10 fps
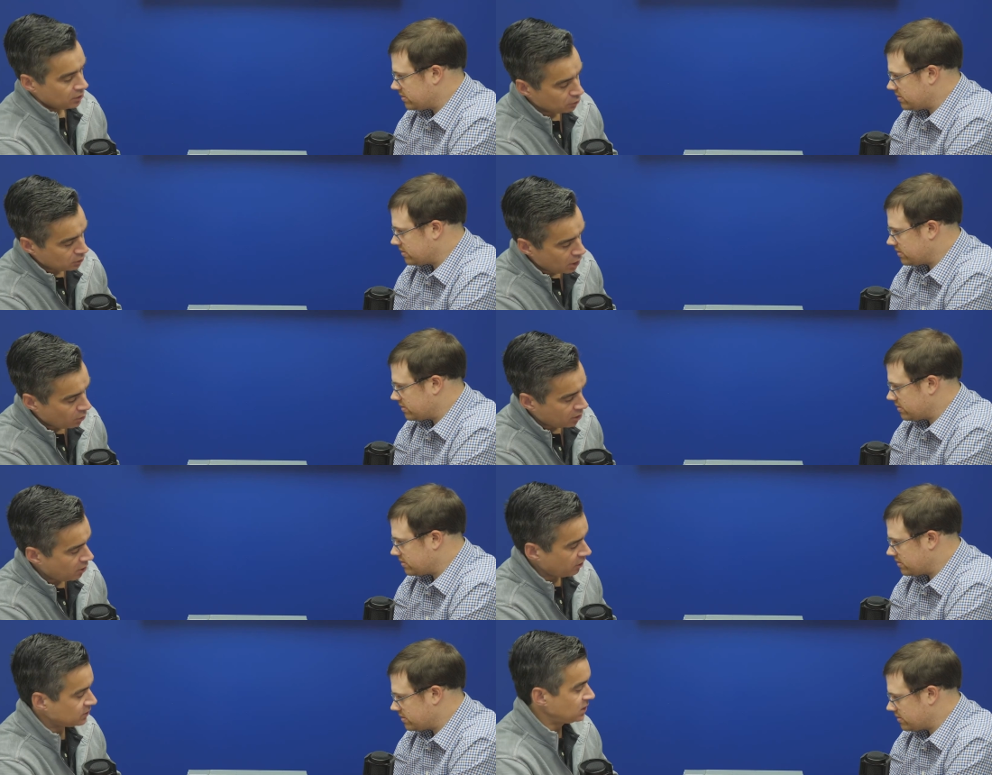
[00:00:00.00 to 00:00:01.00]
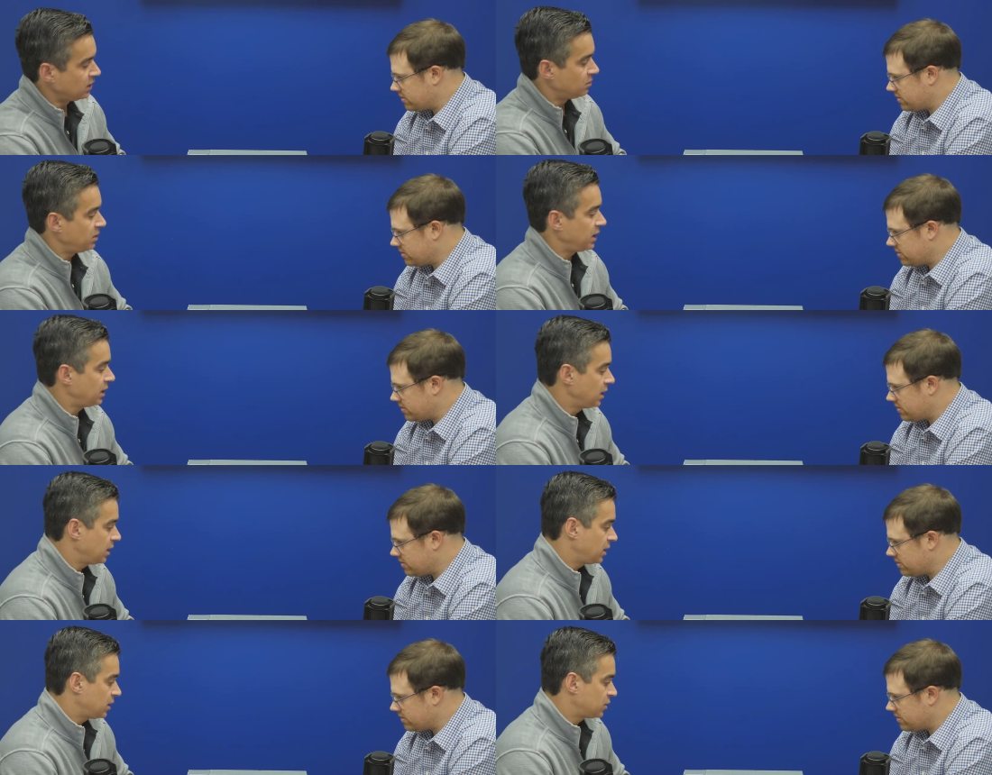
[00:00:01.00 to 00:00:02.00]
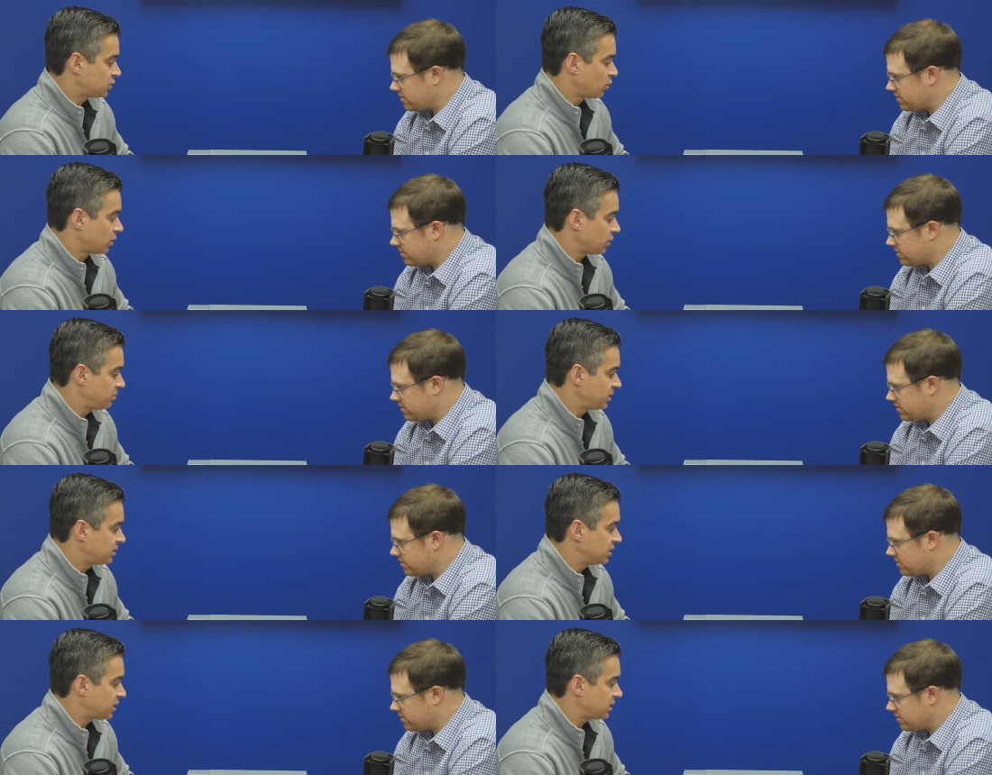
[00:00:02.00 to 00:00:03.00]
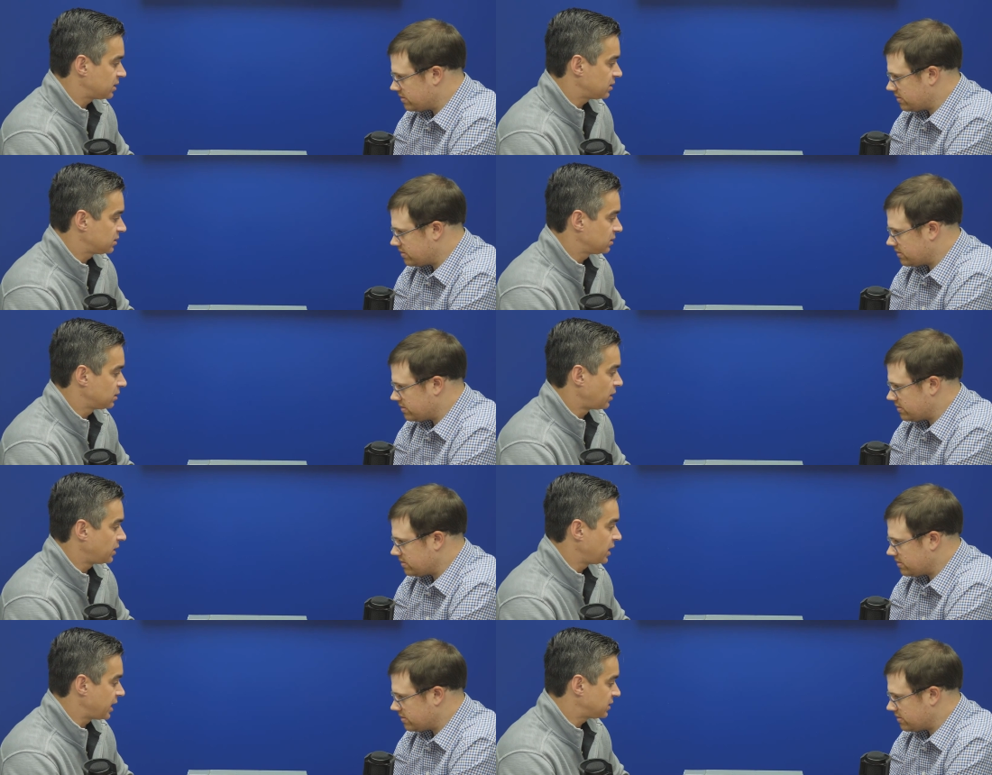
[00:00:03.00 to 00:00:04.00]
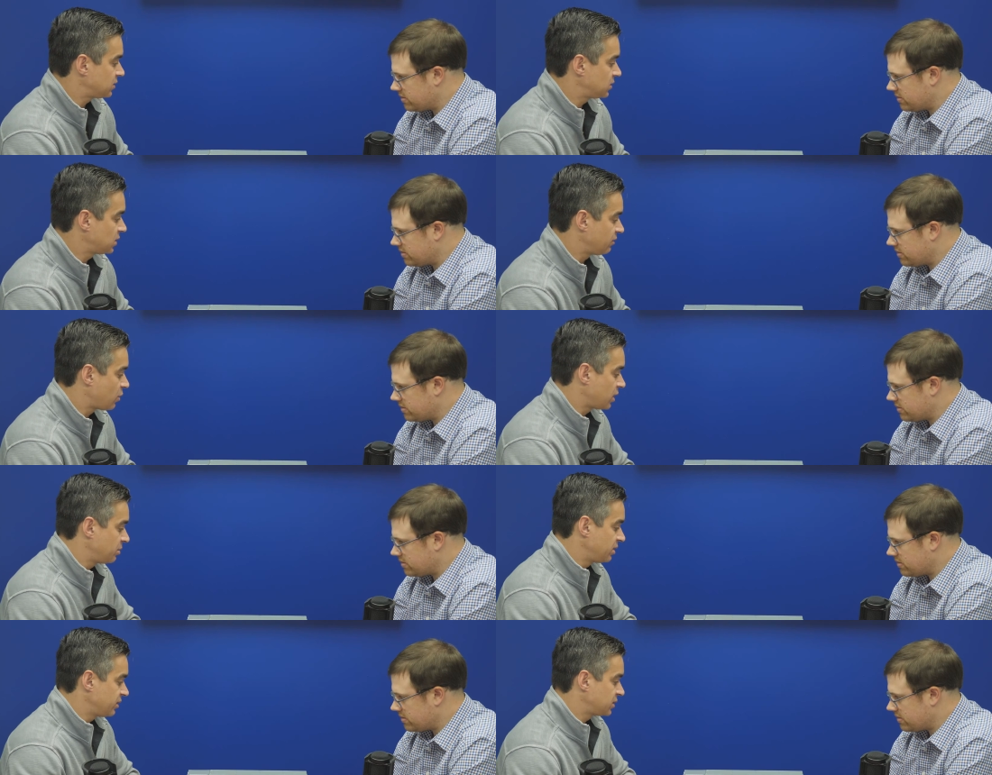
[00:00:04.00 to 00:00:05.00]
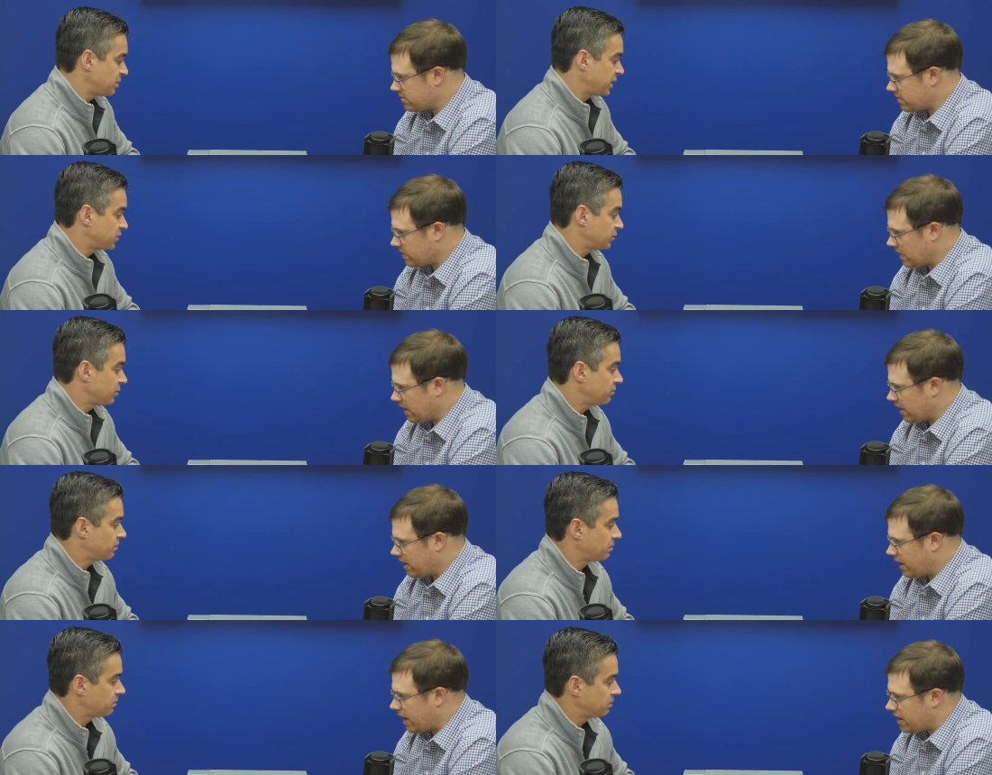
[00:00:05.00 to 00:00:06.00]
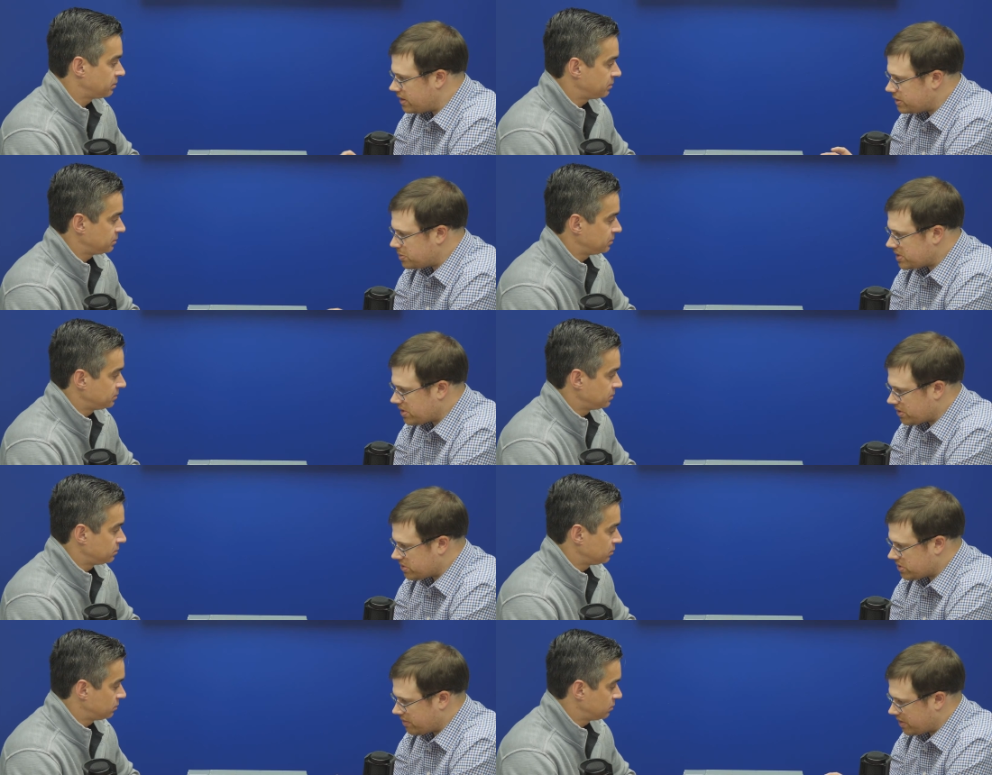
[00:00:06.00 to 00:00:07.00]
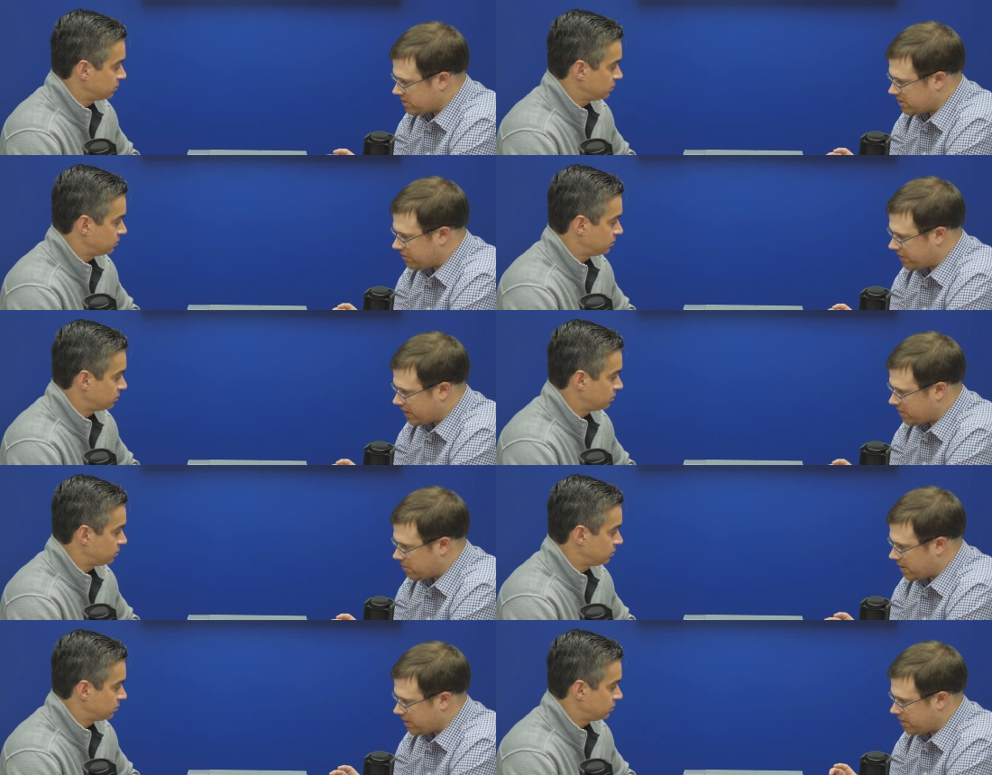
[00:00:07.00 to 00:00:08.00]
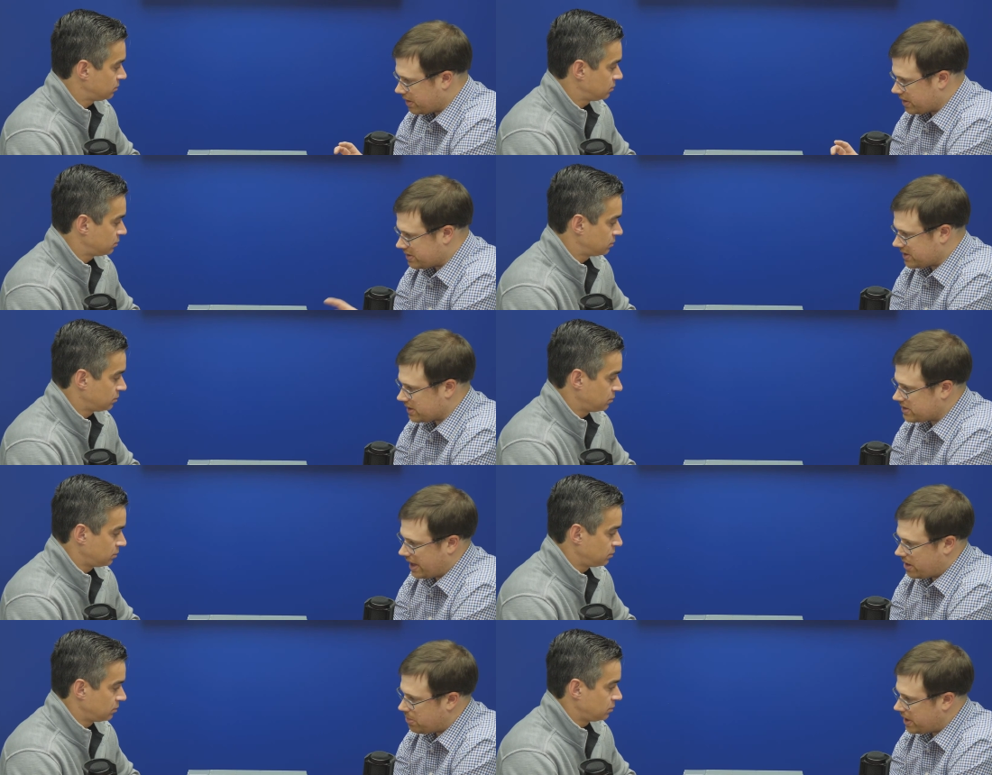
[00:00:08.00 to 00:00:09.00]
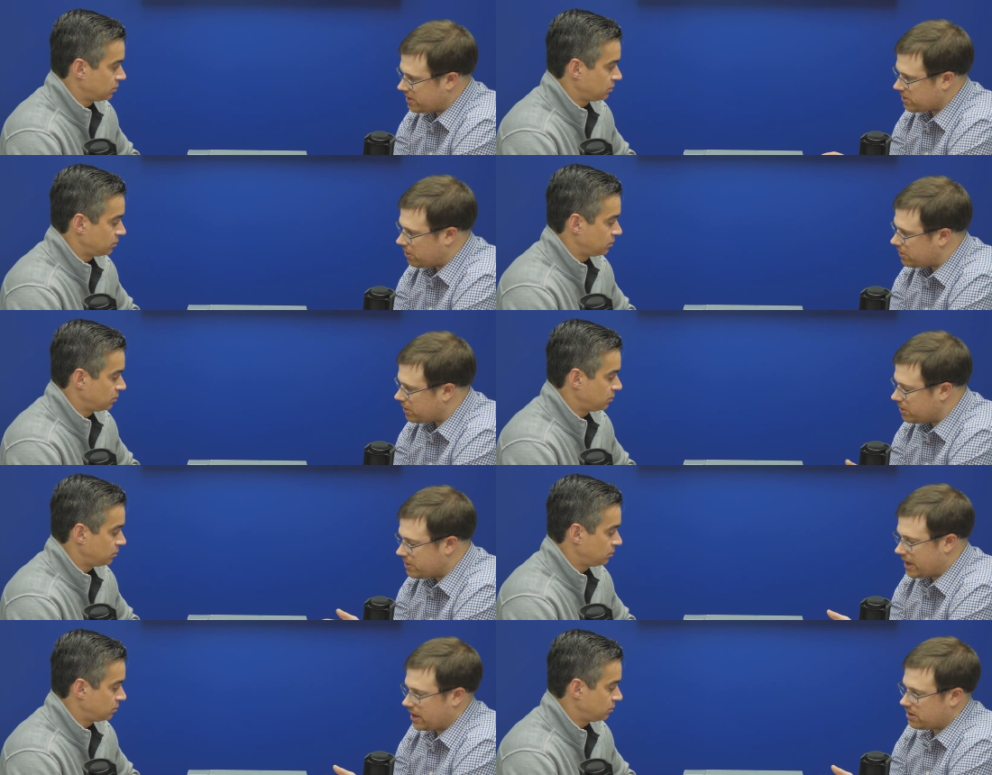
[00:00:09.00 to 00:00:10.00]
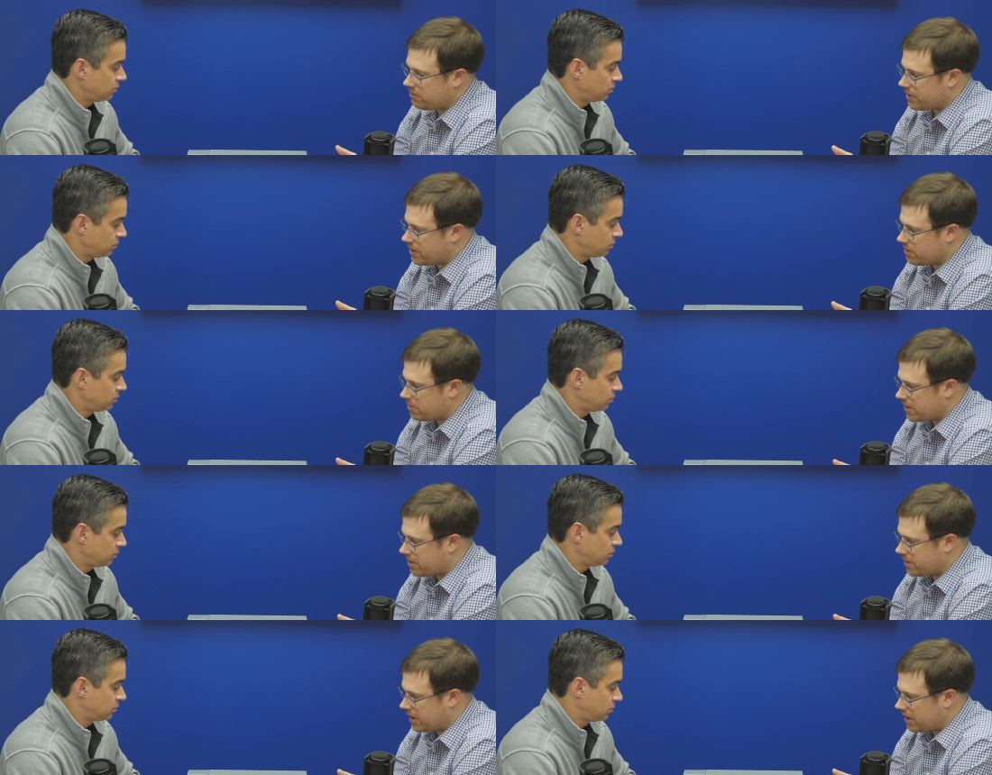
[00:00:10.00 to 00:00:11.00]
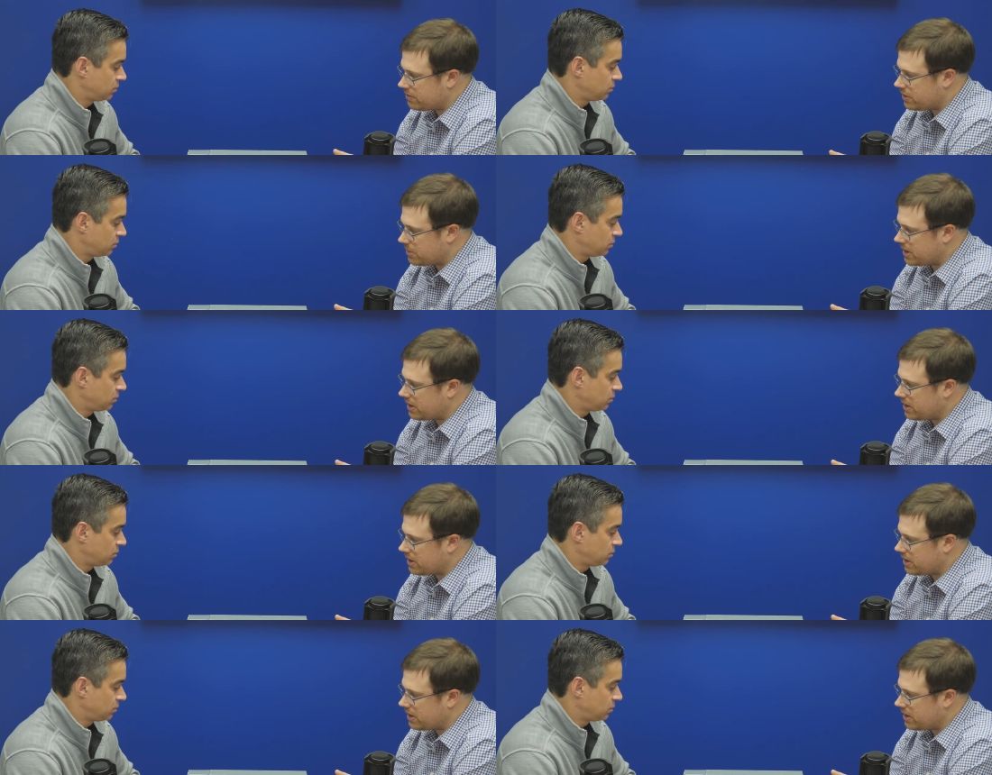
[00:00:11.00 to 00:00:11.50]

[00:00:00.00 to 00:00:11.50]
Speaker 1: your lower cards need to be shorter, but nonetheless, you still have quite a bit of expansion room.
Speaker 2: Yeah, and this particular server is configured with uh, six SATA bays, although you can configure it with uh, NVMe